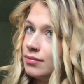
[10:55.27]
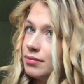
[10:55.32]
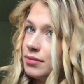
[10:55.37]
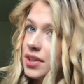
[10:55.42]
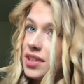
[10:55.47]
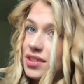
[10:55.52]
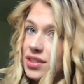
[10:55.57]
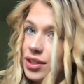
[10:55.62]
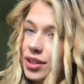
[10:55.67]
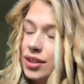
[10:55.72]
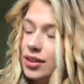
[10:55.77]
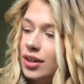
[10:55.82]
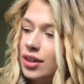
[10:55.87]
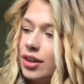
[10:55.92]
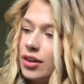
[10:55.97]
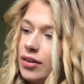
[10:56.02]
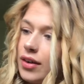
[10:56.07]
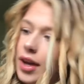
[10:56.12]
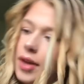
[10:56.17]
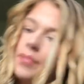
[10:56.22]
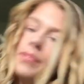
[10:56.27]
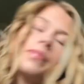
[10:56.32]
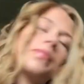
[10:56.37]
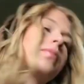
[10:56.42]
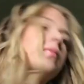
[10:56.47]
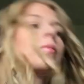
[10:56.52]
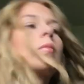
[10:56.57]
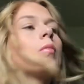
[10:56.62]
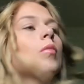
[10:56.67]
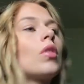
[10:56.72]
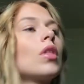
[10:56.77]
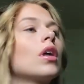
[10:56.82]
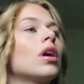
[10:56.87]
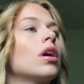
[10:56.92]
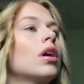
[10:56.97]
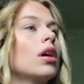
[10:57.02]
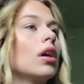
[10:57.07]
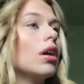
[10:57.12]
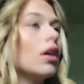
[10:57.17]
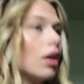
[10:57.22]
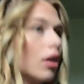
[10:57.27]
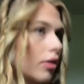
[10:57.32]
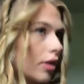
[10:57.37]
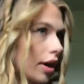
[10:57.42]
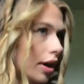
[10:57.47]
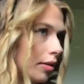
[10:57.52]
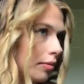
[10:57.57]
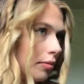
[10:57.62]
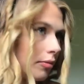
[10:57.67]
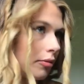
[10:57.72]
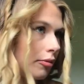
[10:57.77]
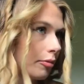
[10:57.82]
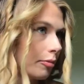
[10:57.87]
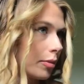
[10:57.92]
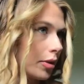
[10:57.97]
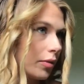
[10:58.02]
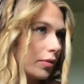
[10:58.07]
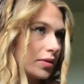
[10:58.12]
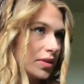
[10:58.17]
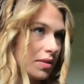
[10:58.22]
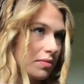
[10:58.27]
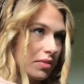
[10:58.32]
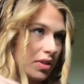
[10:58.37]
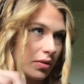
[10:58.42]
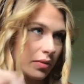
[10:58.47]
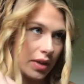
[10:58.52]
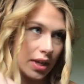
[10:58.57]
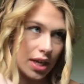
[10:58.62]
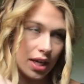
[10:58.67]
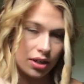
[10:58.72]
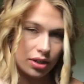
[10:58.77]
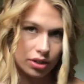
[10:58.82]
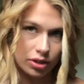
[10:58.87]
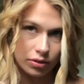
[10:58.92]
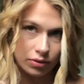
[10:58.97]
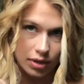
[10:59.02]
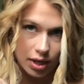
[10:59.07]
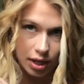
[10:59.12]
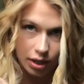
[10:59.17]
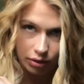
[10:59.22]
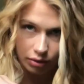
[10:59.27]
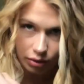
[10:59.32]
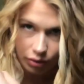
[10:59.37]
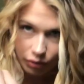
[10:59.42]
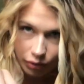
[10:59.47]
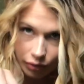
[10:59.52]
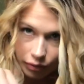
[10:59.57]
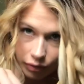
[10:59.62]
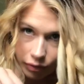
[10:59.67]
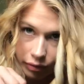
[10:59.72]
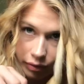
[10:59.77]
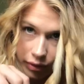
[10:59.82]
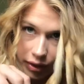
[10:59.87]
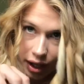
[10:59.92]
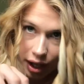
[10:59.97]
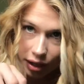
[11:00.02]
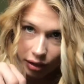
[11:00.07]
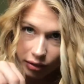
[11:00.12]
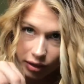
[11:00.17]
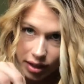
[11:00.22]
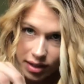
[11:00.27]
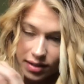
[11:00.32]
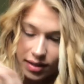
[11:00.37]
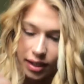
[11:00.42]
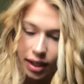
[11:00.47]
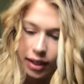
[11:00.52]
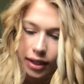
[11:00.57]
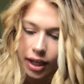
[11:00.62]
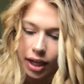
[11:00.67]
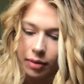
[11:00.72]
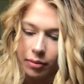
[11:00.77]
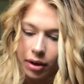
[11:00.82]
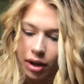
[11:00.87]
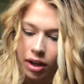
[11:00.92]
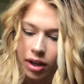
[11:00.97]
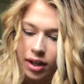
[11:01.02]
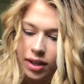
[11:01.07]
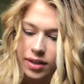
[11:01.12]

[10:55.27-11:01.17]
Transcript: But it's a good look, right? Okay, but something we can do, I don't know if, yeah, you can see on camera.